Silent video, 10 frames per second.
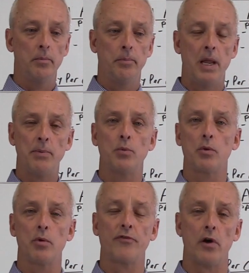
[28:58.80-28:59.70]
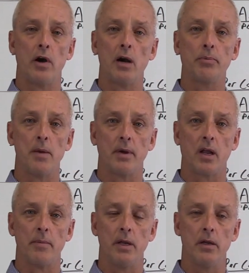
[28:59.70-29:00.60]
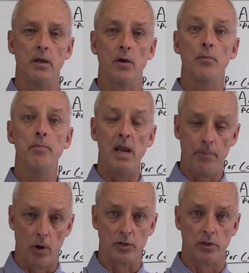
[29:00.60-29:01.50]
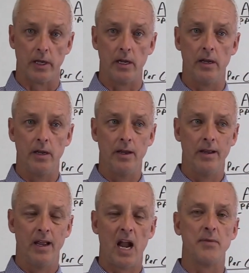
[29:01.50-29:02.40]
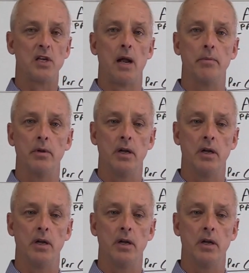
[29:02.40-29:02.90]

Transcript: people would refer our plumbing company, me personally, every time.